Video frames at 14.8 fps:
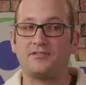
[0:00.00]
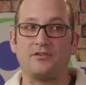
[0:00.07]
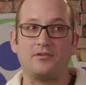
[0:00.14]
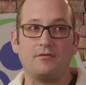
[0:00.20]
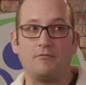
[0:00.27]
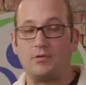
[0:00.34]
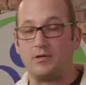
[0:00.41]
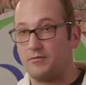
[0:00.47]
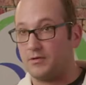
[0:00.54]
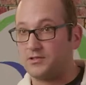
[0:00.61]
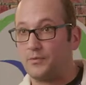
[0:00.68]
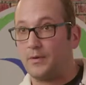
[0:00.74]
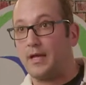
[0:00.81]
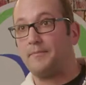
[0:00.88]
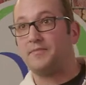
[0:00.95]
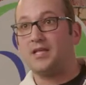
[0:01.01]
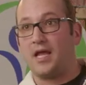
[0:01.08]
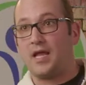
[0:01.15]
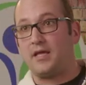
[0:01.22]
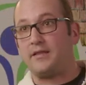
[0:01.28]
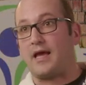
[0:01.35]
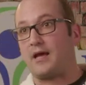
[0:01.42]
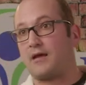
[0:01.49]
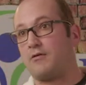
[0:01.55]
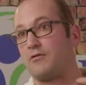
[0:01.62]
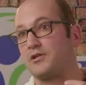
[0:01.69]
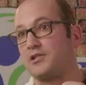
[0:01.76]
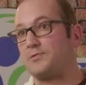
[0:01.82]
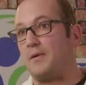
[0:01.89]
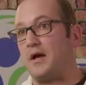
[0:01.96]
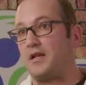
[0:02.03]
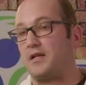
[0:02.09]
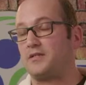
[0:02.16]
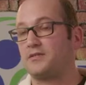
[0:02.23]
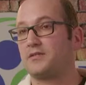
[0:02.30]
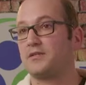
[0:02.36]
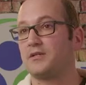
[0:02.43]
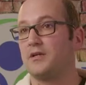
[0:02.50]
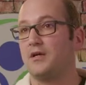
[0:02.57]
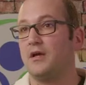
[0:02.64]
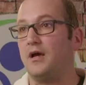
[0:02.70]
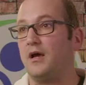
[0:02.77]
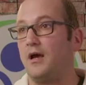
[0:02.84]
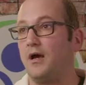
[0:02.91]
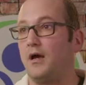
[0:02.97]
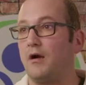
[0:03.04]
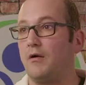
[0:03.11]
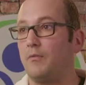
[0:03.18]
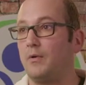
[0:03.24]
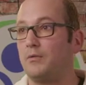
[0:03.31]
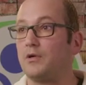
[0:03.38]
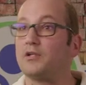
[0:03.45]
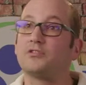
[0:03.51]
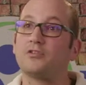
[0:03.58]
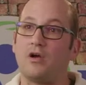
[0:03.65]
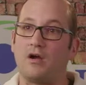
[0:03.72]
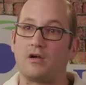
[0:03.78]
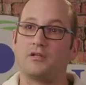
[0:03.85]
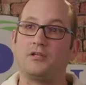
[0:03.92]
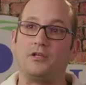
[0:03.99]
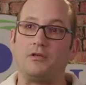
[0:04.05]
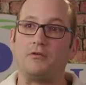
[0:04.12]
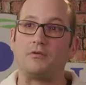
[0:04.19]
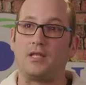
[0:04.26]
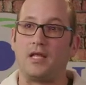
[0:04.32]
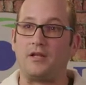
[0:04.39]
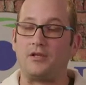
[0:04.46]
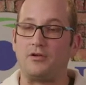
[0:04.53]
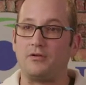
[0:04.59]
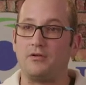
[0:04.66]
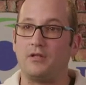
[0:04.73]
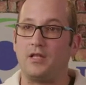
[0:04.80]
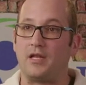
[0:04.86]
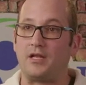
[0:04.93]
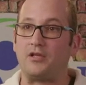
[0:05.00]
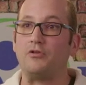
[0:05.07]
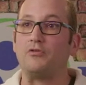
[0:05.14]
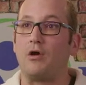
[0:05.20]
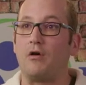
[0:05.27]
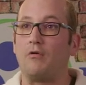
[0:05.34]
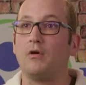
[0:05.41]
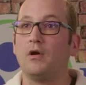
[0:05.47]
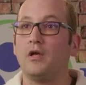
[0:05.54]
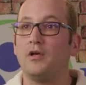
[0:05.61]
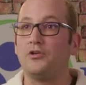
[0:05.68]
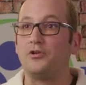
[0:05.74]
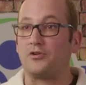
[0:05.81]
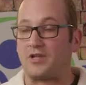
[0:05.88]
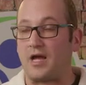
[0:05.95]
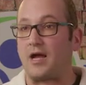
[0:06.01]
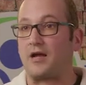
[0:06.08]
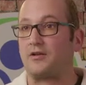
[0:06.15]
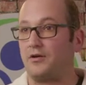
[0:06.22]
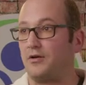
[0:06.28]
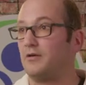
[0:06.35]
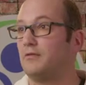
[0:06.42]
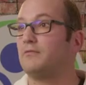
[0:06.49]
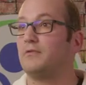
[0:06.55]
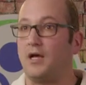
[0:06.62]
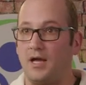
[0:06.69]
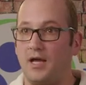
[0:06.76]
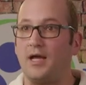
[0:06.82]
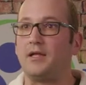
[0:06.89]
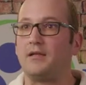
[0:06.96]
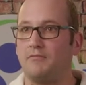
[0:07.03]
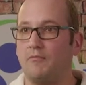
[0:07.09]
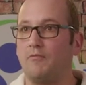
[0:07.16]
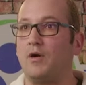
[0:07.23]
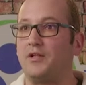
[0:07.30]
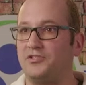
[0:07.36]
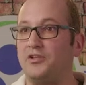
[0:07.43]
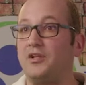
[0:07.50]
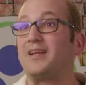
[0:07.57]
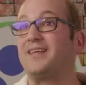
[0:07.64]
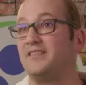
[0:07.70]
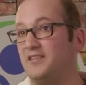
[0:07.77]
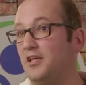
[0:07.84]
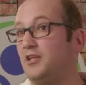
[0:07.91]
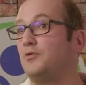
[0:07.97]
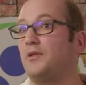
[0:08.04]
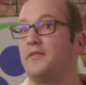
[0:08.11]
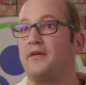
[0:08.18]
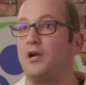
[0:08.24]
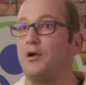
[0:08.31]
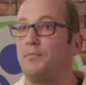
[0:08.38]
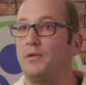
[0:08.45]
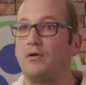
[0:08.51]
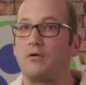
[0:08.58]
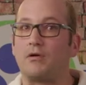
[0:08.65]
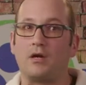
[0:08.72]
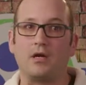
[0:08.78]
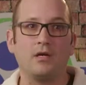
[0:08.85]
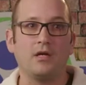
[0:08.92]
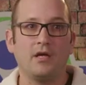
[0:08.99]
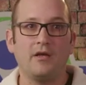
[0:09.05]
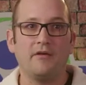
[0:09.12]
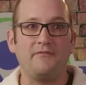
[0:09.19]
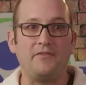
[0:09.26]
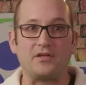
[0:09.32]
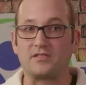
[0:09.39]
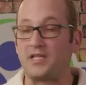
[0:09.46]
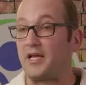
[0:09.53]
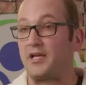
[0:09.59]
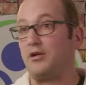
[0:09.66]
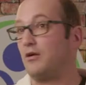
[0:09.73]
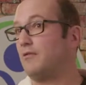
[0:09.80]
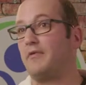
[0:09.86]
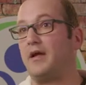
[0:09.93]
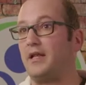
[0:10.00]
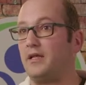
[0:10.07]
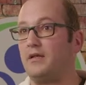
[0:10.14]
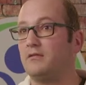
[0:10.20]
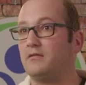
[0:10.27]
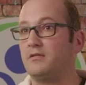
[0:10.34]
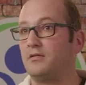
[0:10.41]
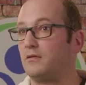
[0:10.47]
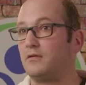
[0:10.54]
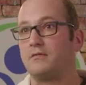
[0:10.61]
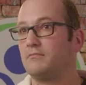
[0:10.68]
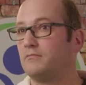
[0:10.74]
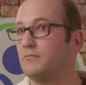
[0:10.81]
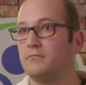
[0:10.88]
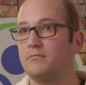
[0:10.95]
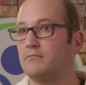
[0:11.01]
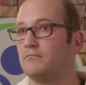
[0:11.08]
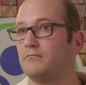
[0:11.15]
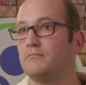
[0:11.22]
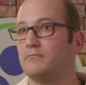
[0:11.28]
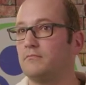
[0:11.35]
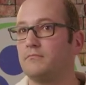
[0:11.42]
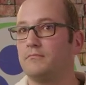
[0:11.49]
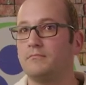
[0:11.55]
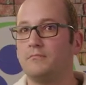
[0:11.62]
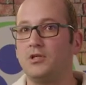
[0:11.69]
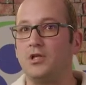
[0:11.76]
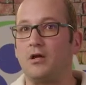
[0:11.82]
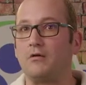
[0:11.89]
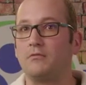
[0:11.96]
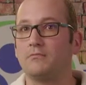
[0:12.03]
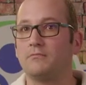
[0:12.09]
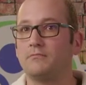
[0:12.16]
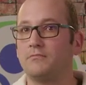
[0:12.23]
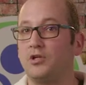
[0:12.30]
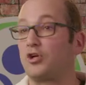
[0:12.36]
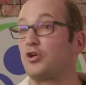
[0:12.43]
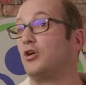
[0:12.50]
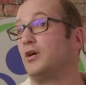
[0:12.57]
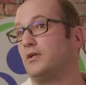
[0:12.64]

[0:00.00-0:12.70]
well, once we obtain that correspondence, uh, we will talk to you, letting your letting you know your doctor uh, wants you to continue in therapy or feels like you're ready to, you know, you're good.